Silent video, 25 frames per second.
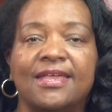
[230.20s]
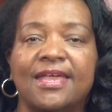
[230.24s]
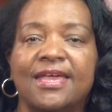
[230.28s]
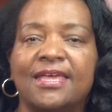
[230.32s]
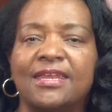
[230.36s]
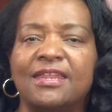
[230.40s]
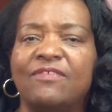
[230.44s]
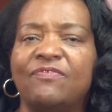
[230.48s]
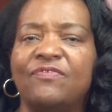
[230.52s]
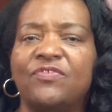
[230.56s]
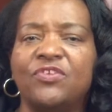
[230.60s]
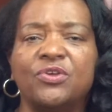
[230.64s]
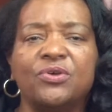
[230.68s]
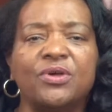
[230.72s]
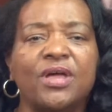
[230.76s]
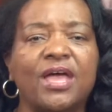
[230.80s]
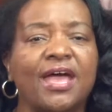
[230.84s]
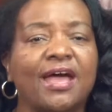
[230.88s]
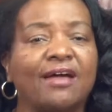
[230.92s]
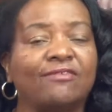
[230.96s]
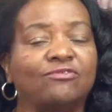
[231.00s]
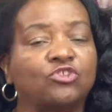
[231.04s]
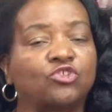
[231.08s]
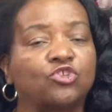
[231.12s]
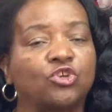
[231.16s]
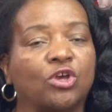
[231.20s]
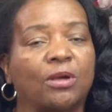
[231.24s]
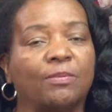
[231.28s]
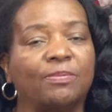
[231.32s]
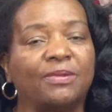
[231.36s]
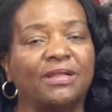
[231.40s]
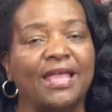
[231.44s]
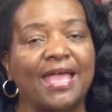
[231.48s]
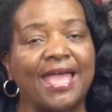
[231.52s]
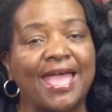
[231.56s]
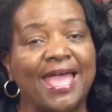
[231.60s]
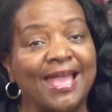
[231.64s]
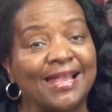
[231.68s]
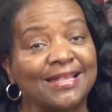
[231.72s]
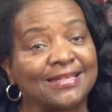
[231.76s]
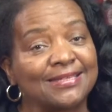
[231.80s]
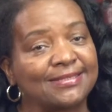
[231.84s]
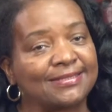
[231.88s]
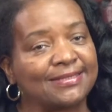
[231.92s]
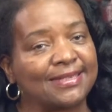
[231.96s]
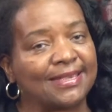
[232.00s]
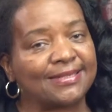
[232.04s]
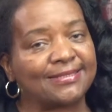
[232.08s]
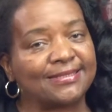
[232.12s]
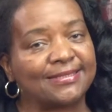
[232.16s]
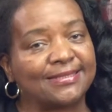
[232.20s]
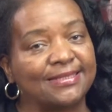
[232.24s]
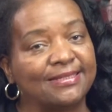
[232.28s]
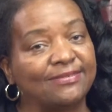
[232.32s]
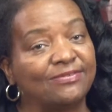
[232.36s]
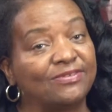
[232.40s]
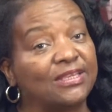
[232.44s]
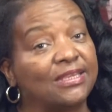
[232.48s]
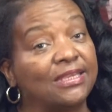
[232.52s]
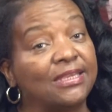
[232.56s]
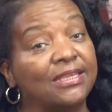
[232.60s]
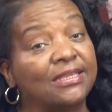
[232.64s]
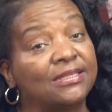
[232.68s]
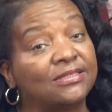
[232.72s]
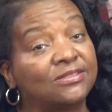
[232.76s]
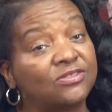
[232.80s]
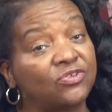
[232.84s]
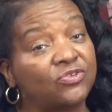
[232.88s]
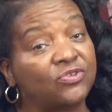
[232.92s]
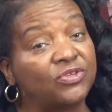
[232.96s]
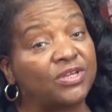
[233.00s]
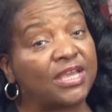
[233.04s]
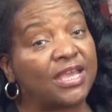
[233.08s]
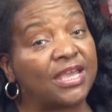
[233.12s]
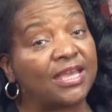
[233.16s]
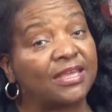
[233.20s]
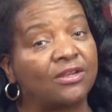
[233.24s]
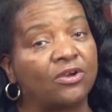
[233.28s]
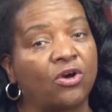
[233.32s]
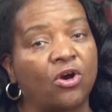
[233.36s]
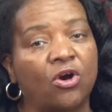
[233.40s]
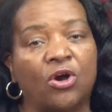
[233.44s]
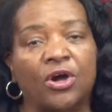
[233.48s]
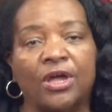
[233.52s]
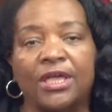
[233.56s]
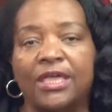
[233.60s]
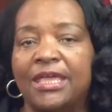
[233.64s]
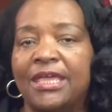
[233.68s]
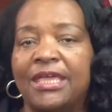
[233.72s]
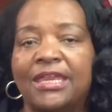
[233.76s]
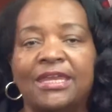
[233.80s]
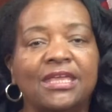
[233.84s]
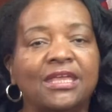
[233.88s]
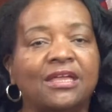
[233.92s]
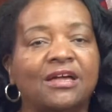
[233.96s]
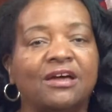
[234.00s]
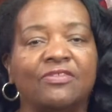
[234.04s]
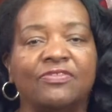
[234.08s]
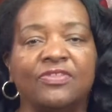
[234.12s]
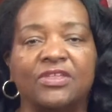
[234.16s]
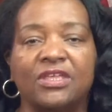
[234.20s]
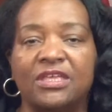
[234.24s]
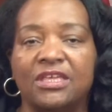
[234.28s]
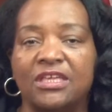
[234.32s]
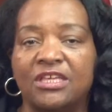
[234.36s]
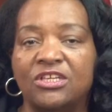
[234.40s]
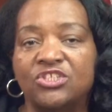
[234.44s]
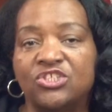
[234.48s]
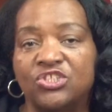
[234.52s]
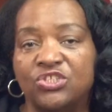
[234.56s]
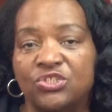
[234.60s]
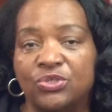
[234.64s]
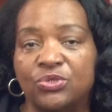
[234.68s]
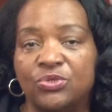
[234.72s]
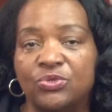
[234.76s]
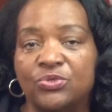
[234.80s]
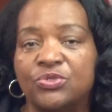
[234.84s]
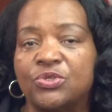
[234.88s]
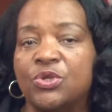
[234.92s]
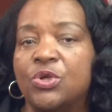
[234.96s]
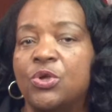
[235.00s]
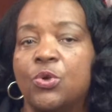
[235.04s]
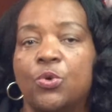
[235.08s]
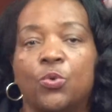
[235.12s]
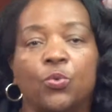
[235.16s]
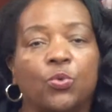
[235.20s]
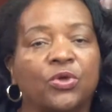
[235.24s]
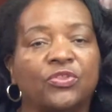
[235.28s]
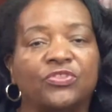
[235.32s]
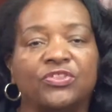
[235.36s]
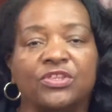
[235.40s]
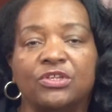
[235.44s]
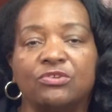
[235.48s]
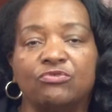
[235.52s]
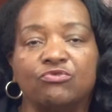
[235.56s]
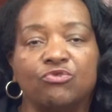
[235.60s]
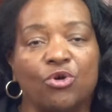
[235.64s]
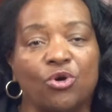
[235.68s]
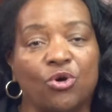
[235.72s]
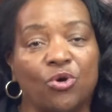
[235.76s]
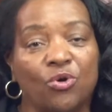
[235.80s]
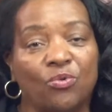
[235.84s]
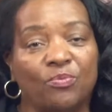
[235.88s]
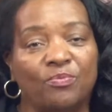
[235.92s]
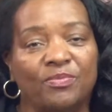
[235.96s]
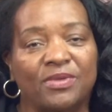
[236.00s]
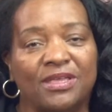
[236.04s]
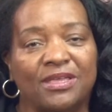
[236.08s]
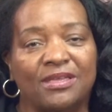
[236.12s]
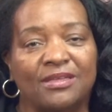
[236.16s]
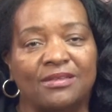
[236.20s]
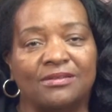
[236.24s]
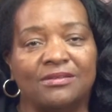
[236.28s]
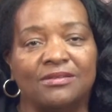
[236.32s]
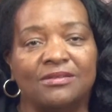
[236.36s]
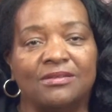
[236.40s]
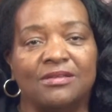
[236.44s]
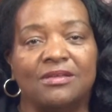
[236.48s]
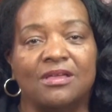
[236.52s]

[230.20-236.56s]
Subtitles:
And if you have trouble accessing the internet or any other issues with enrollment,